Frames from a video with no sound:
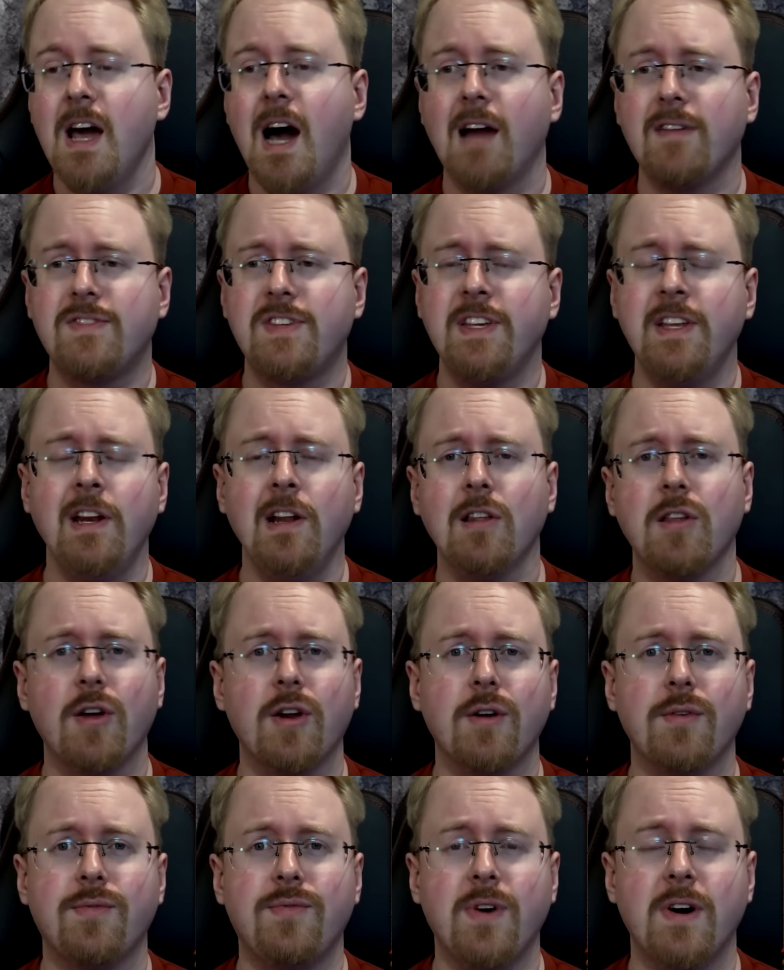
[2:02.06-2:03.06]
I've seen a
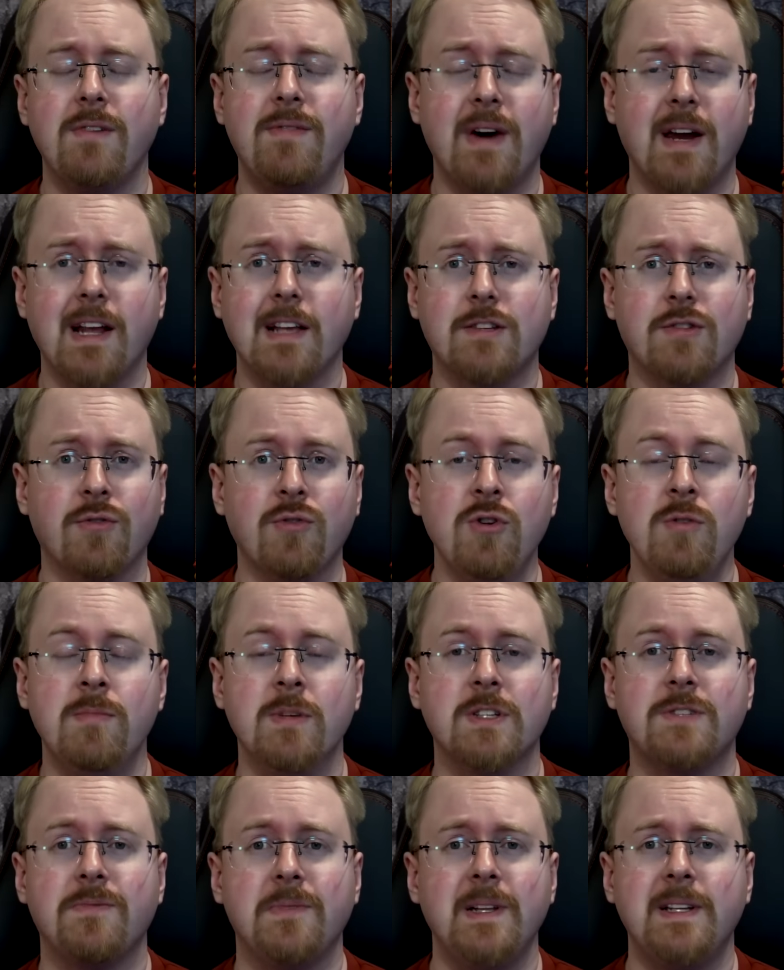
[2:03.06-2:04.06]
lot of various
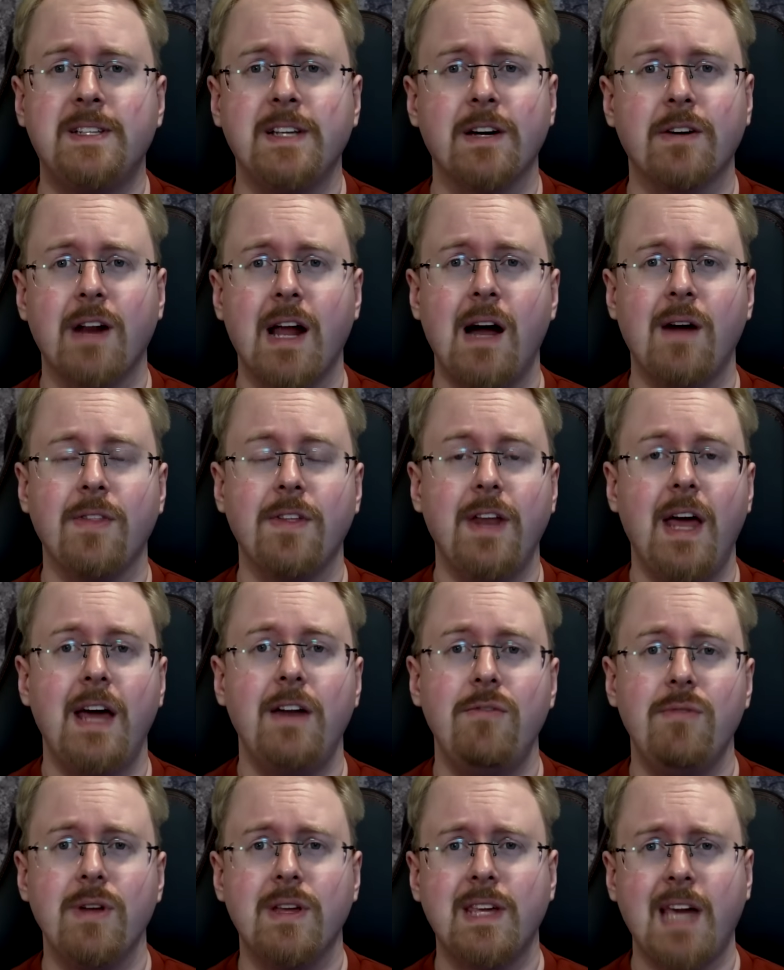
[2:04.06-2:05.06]
rumors flitting around that
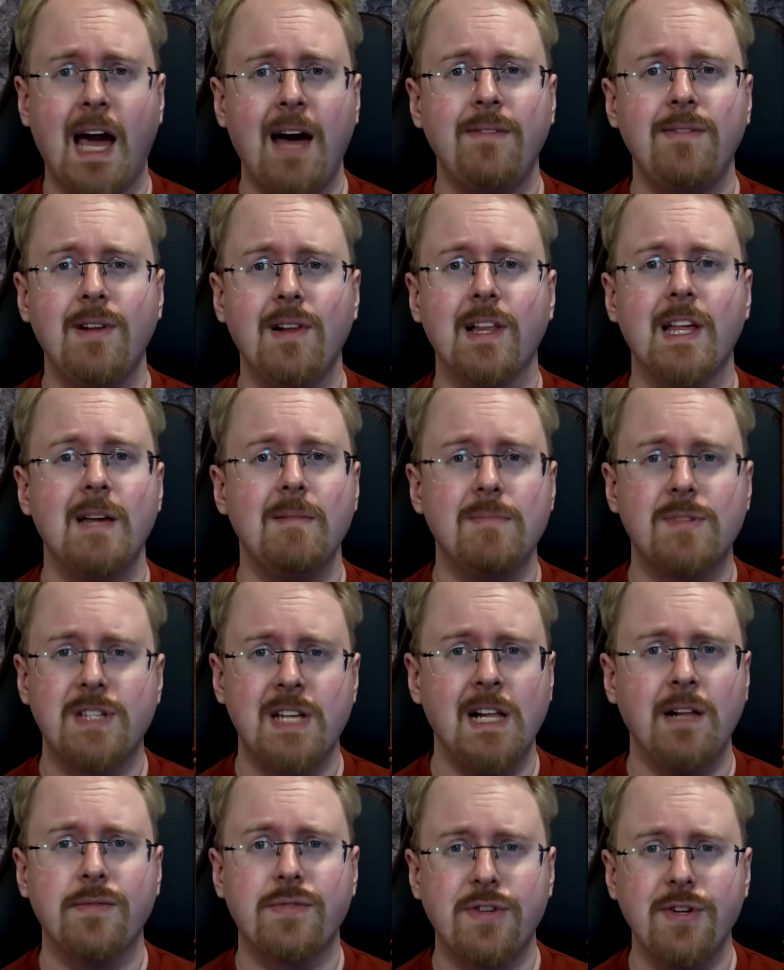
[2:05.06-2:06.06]
Henry Cavill
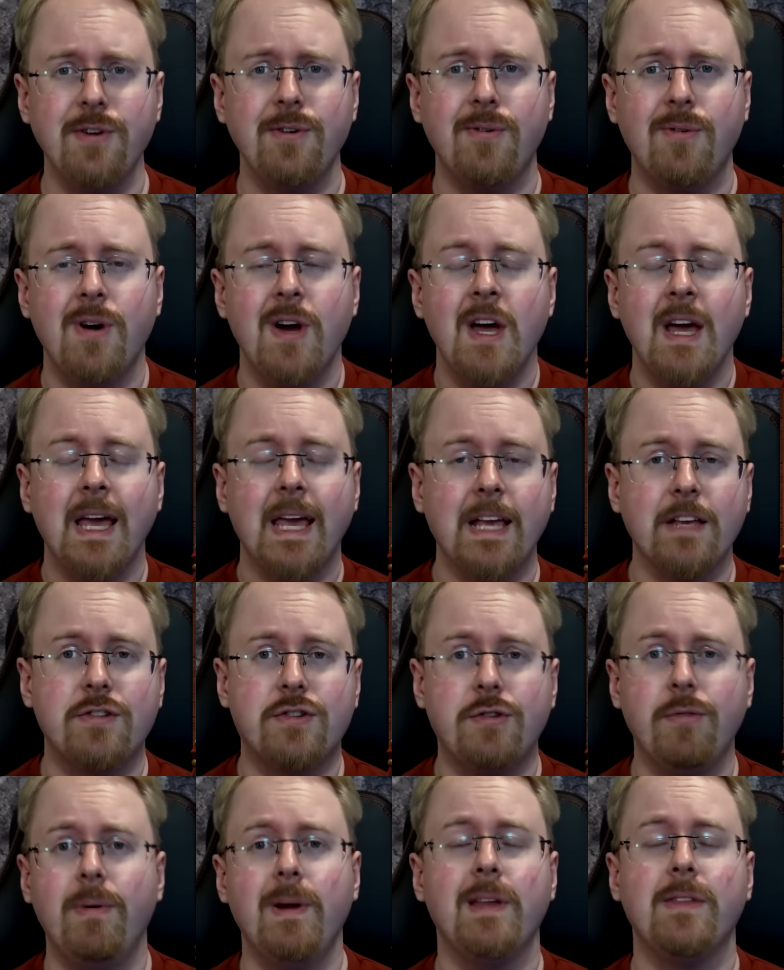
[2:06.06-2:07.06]
himself, too, is
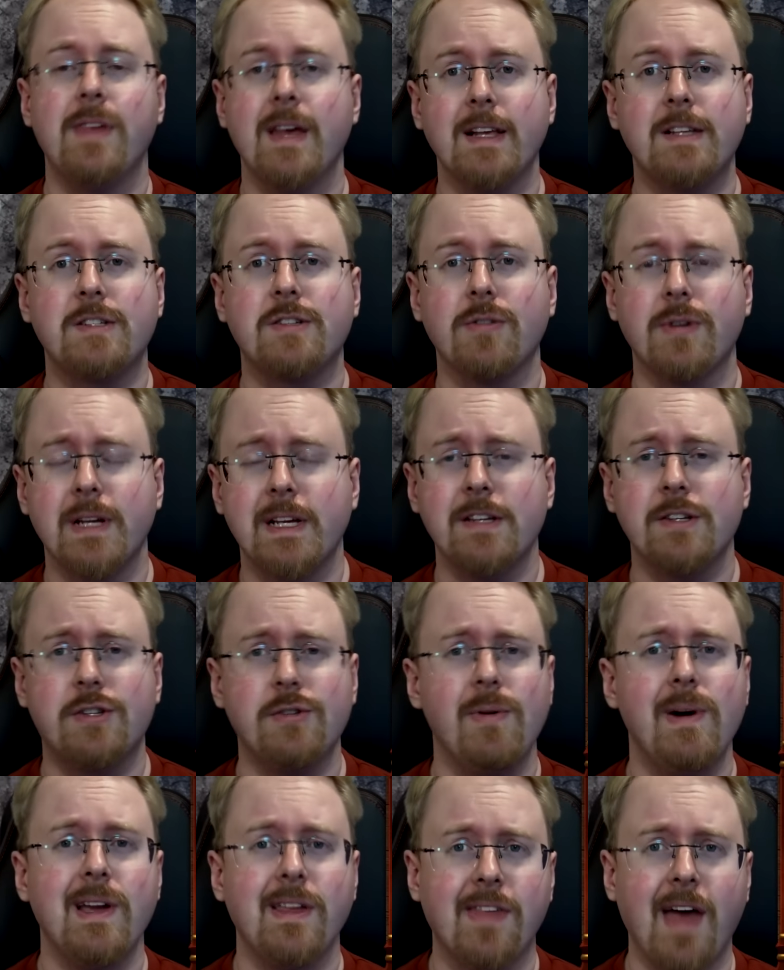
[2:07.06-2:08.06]
doing this or he's
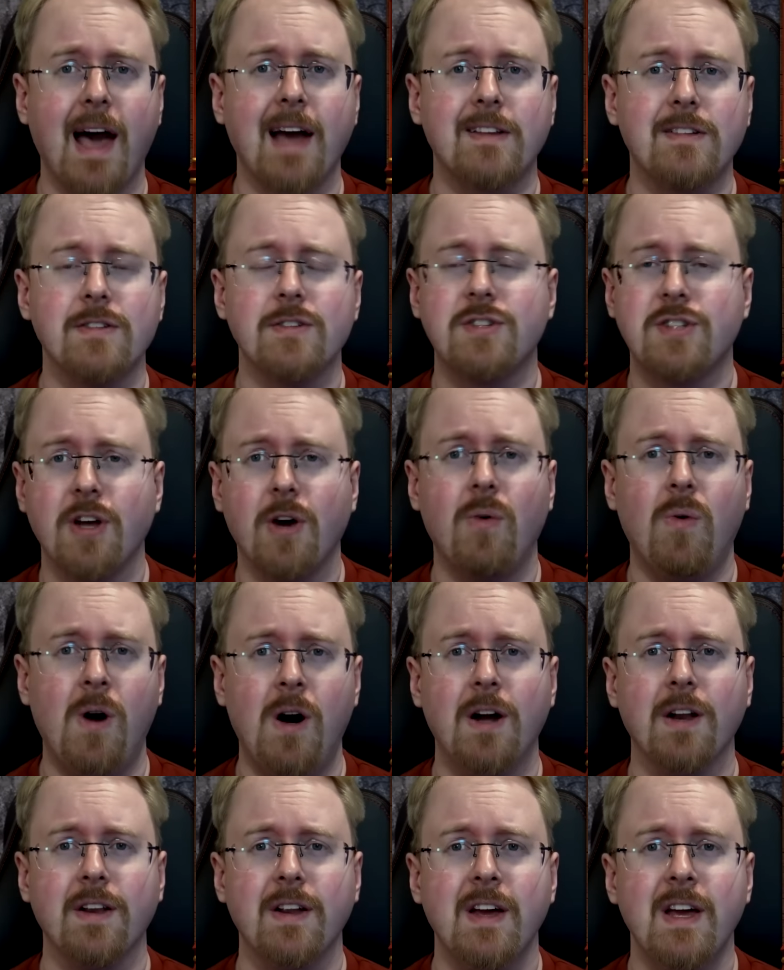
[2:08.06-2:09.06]
doing that and so
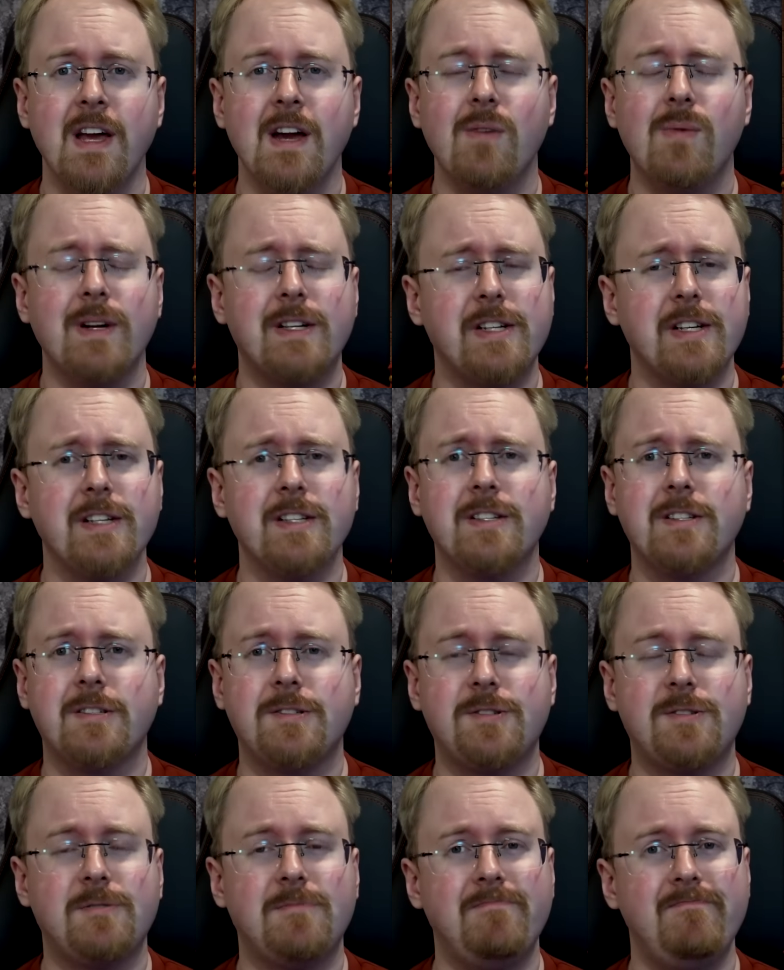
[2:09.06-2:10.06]
on, which
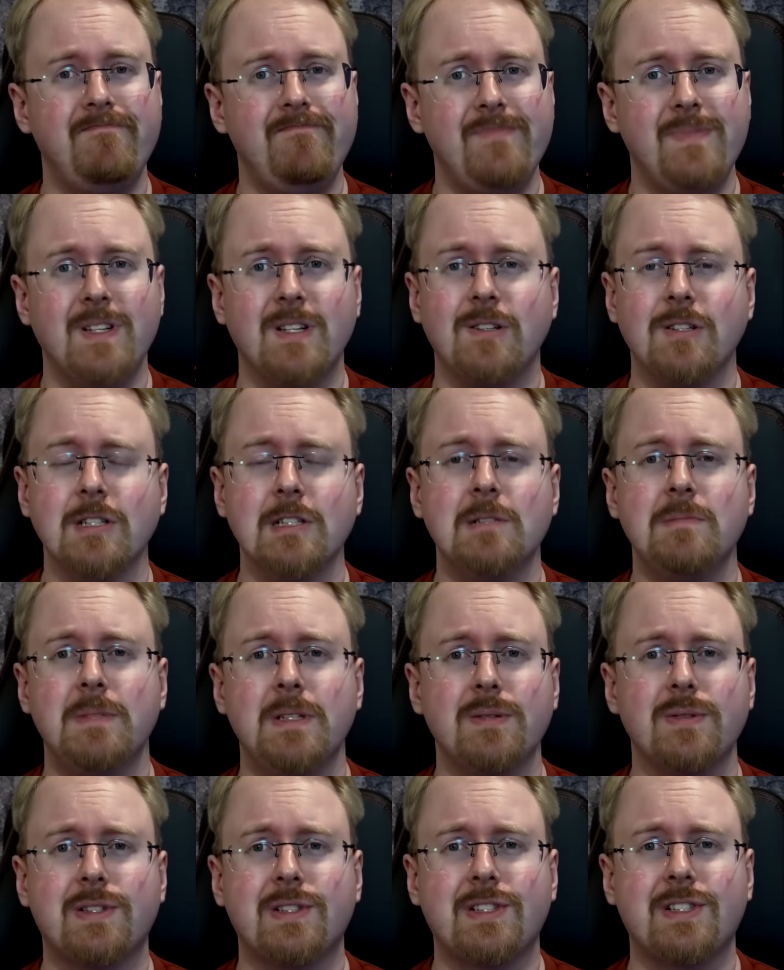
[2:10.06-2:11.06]
is
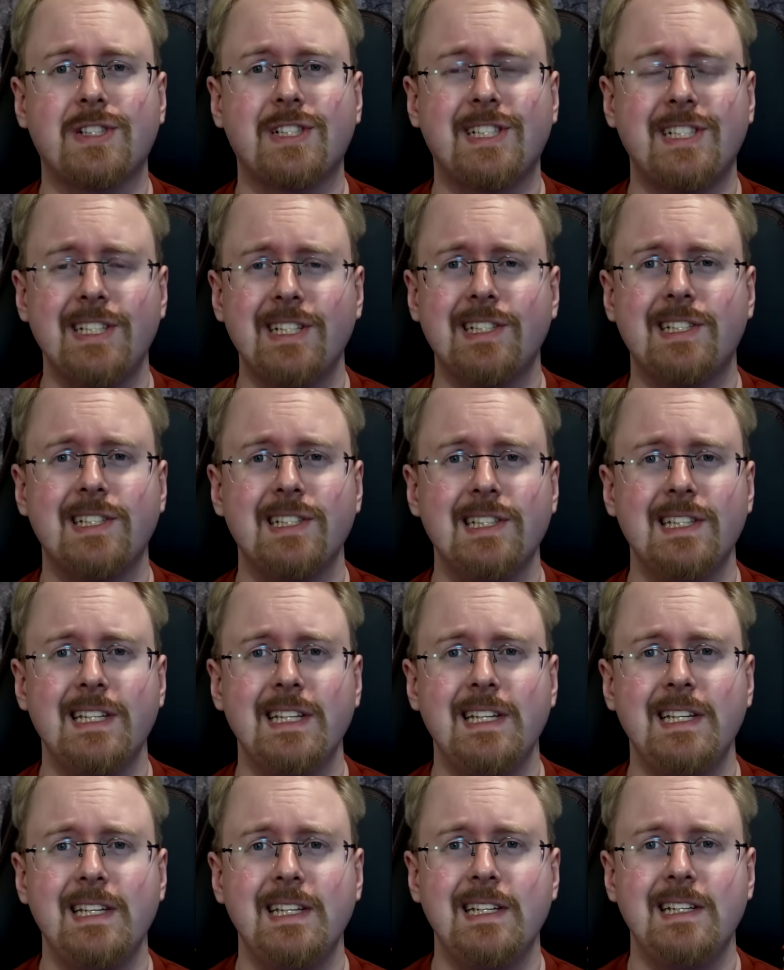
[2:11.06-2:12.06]
almost
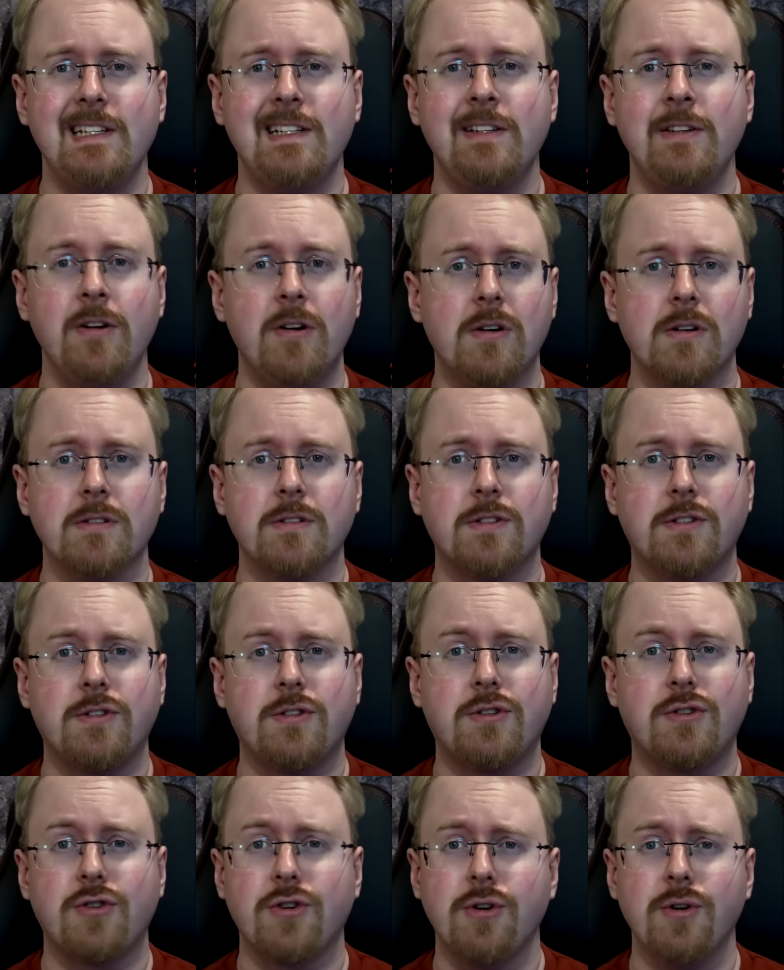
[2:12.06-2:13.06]
certainly not
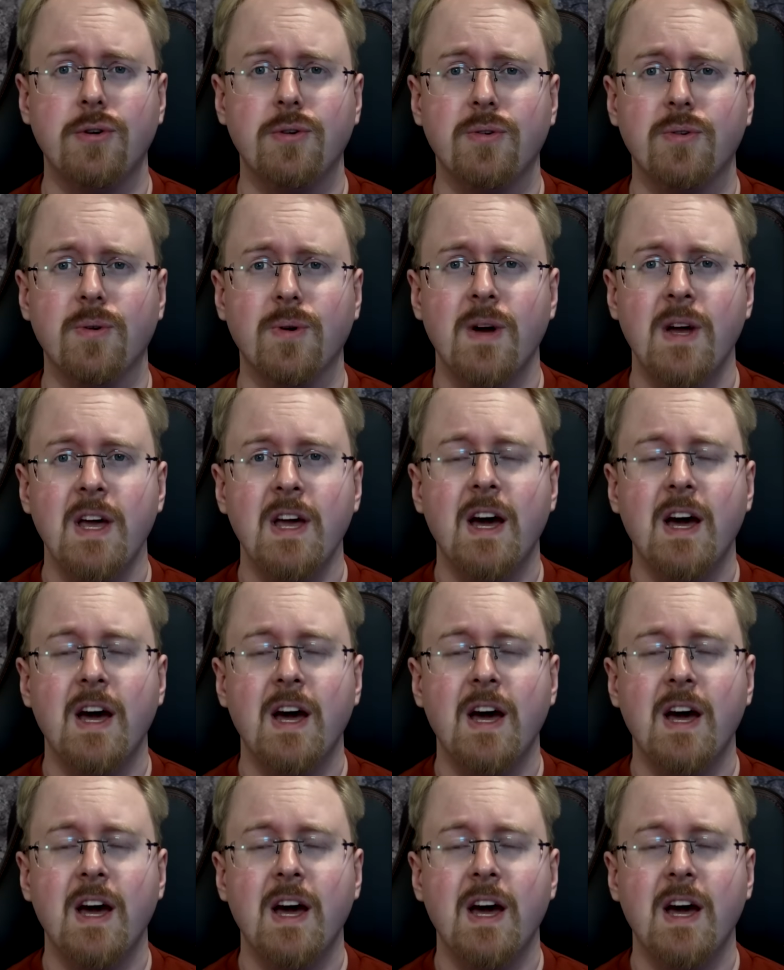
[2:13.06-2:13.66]
true.